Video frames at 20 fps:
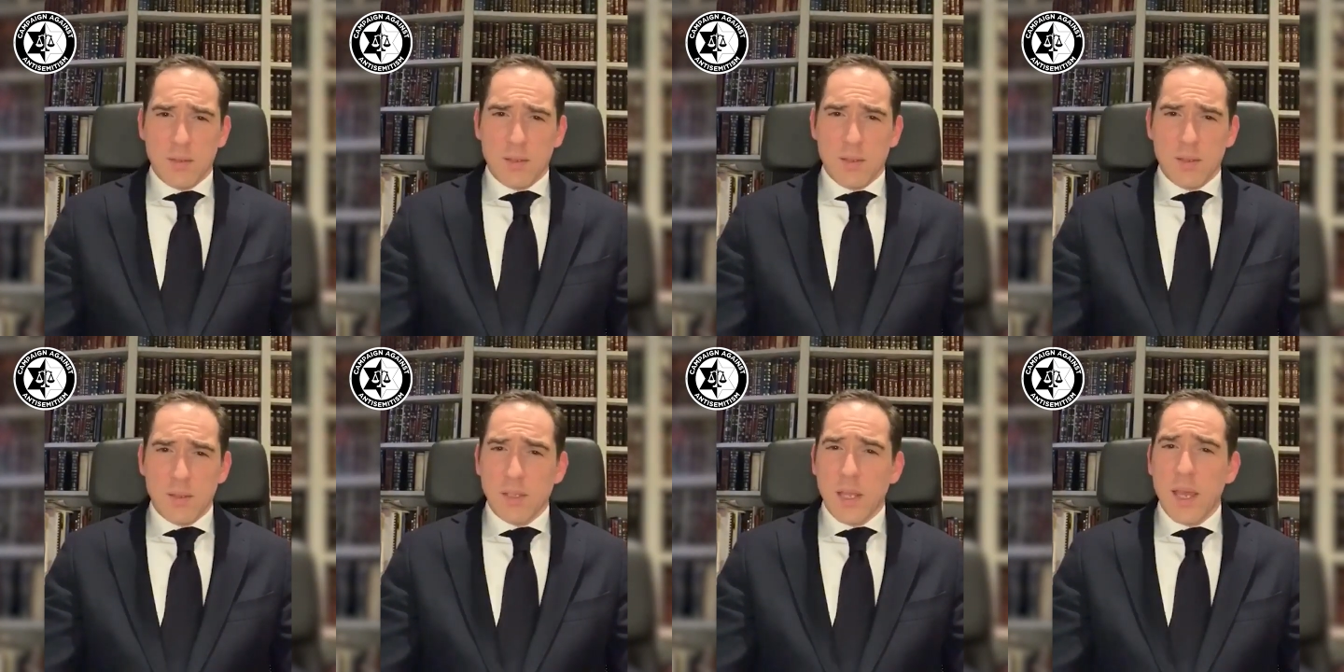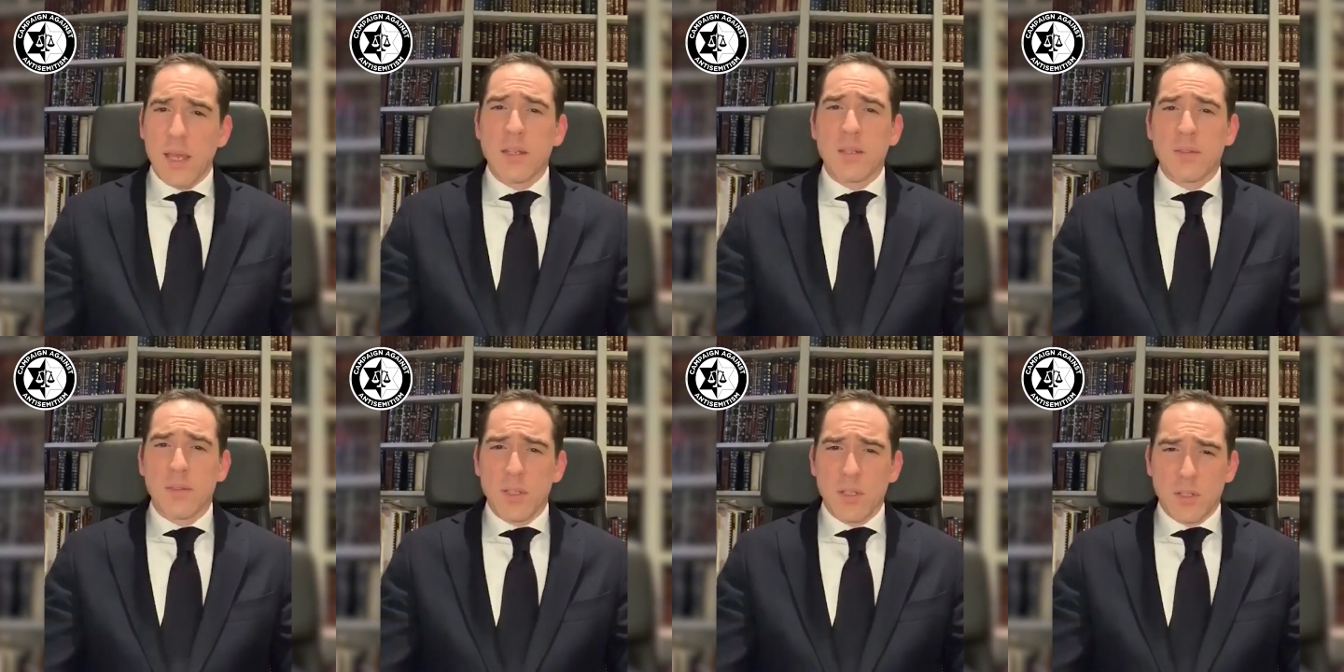in the
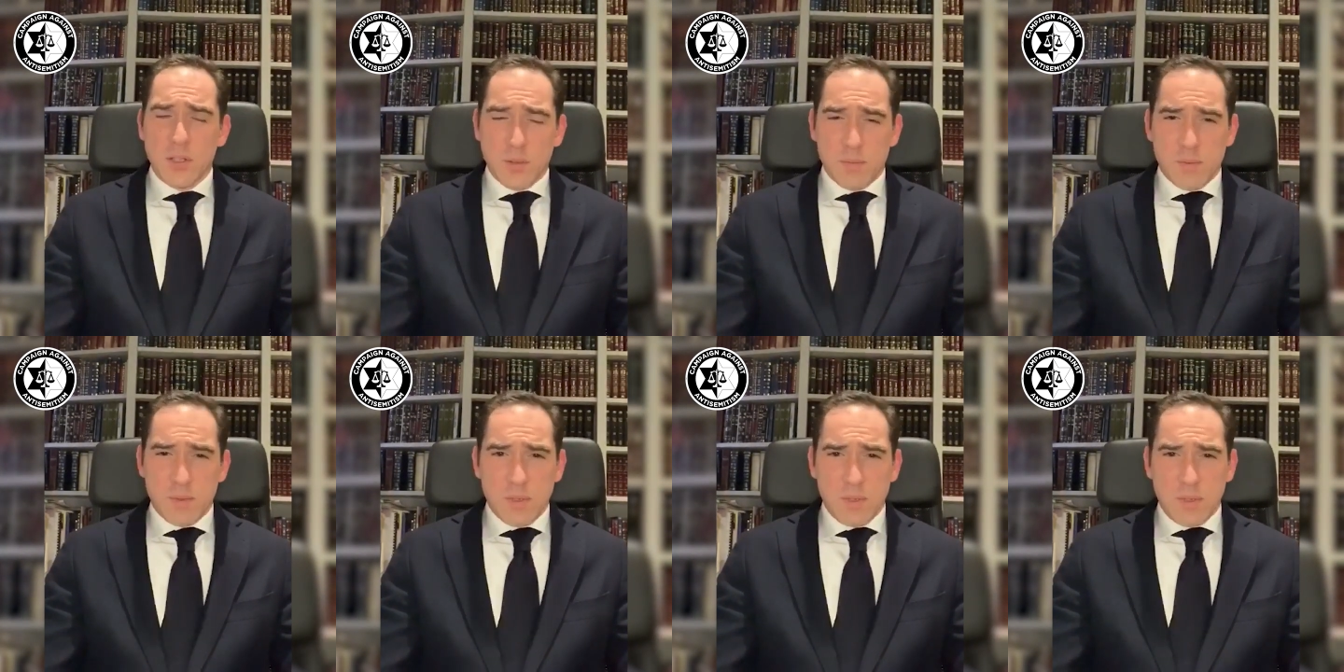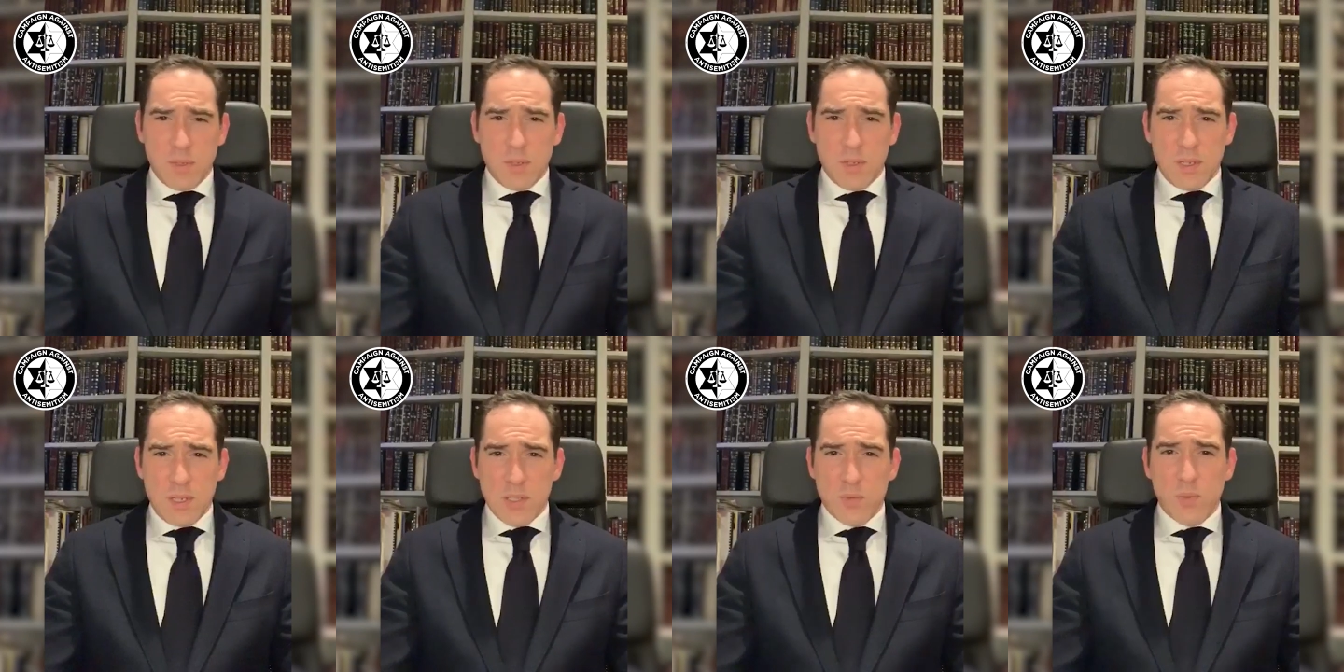land of Egypt
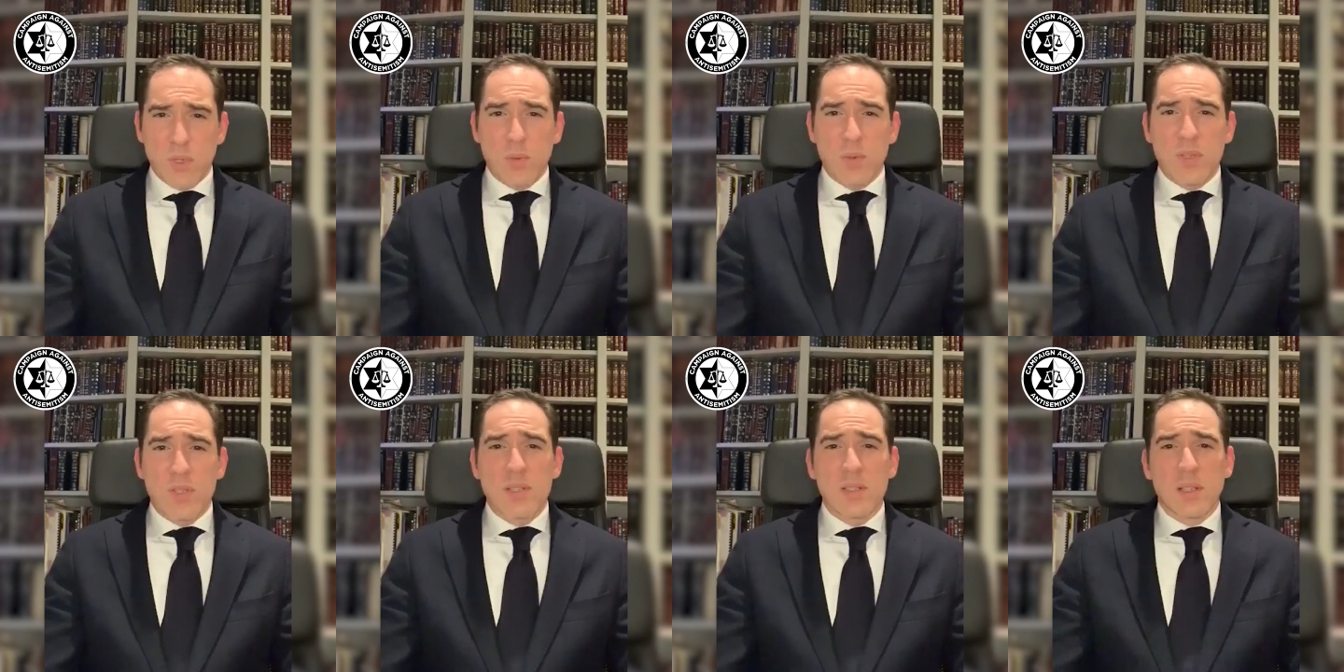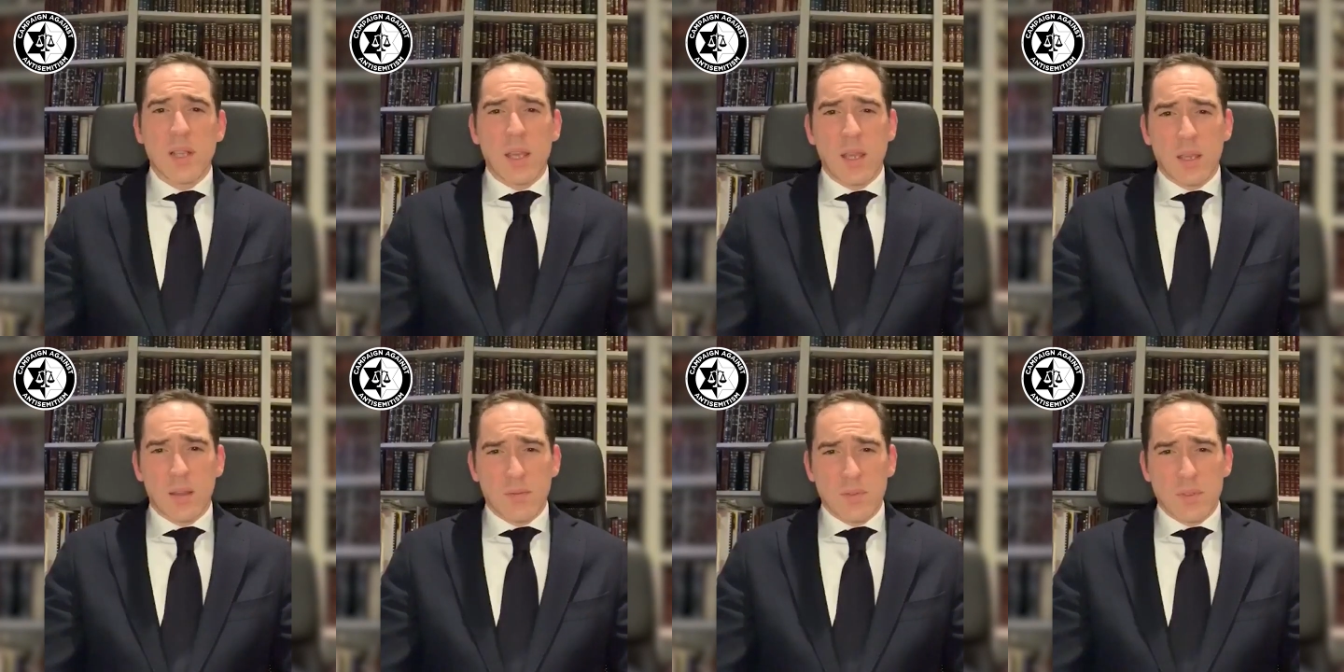as we were
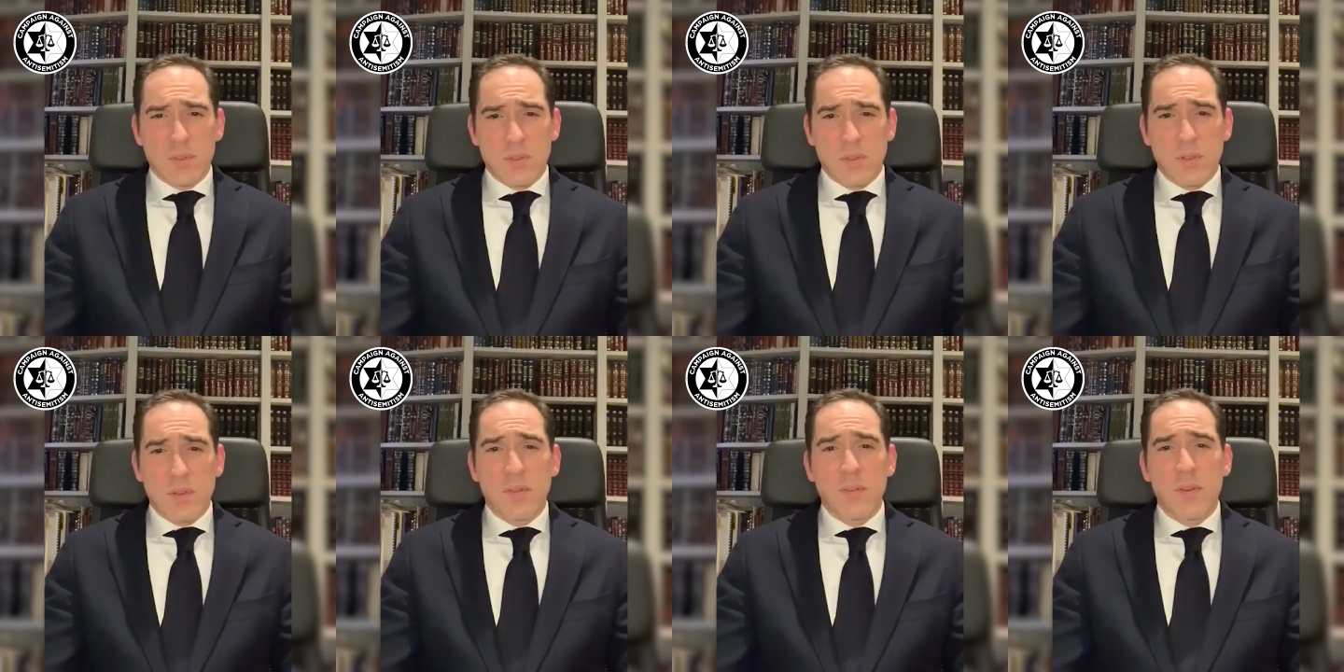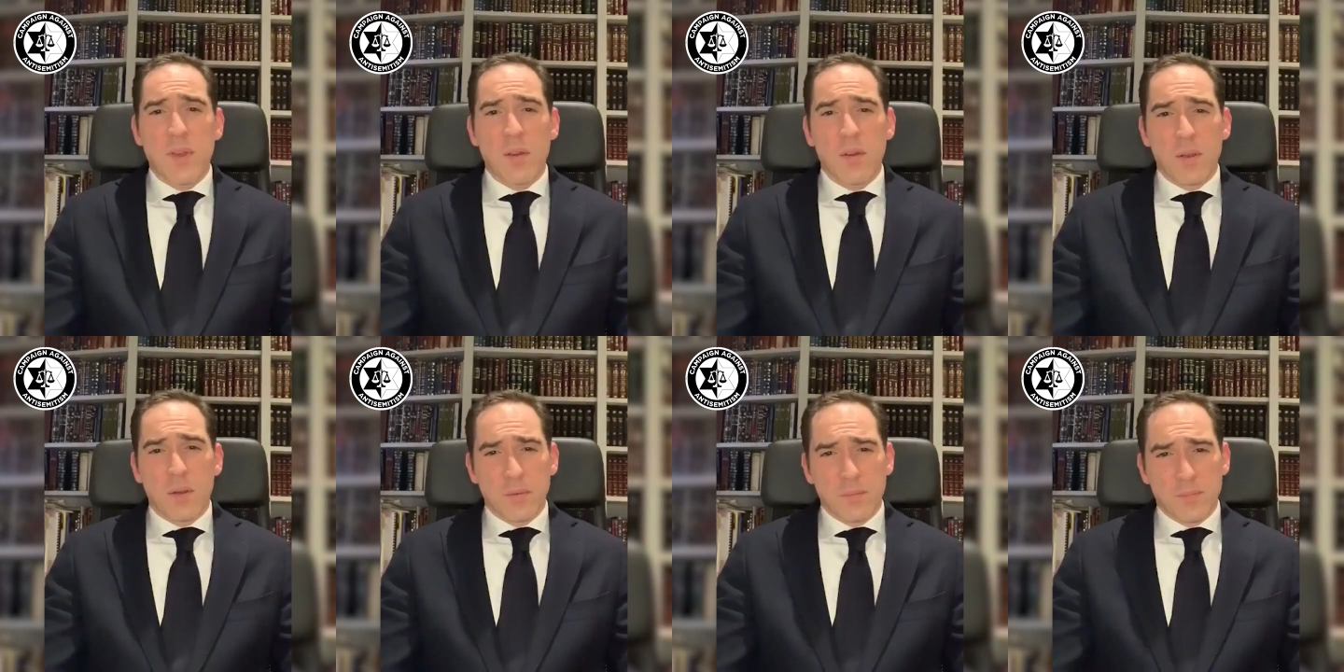slaves to
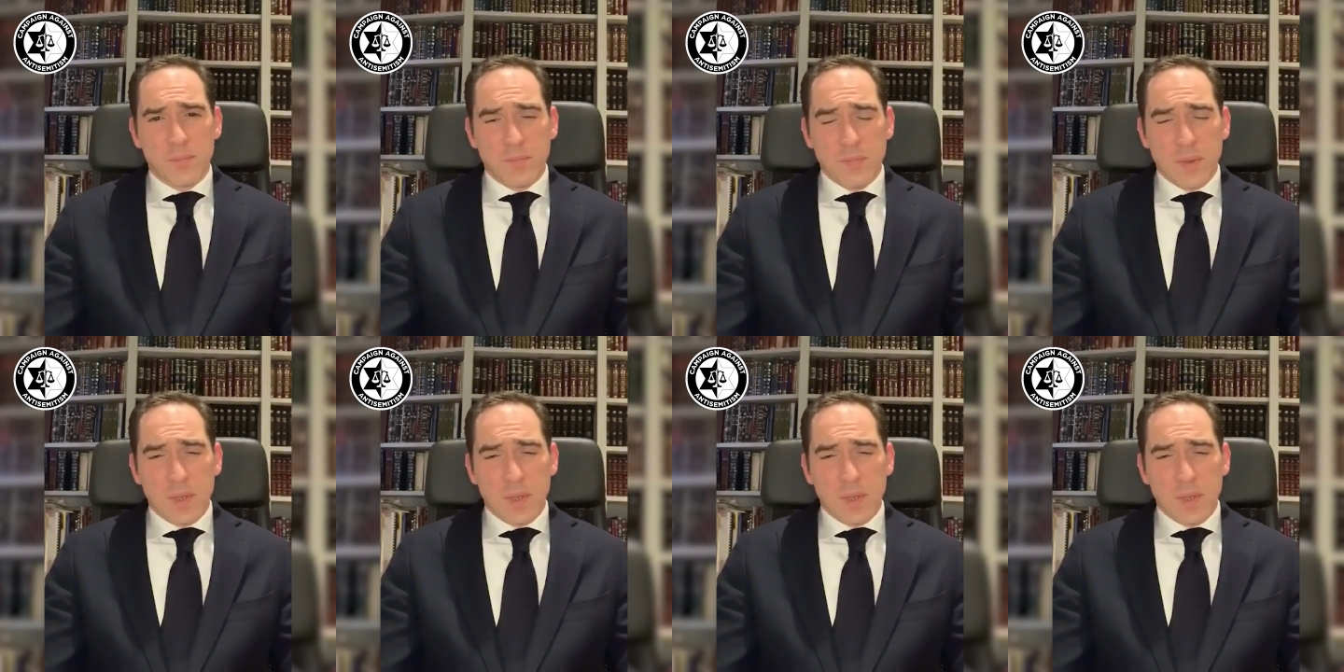Pharaoh.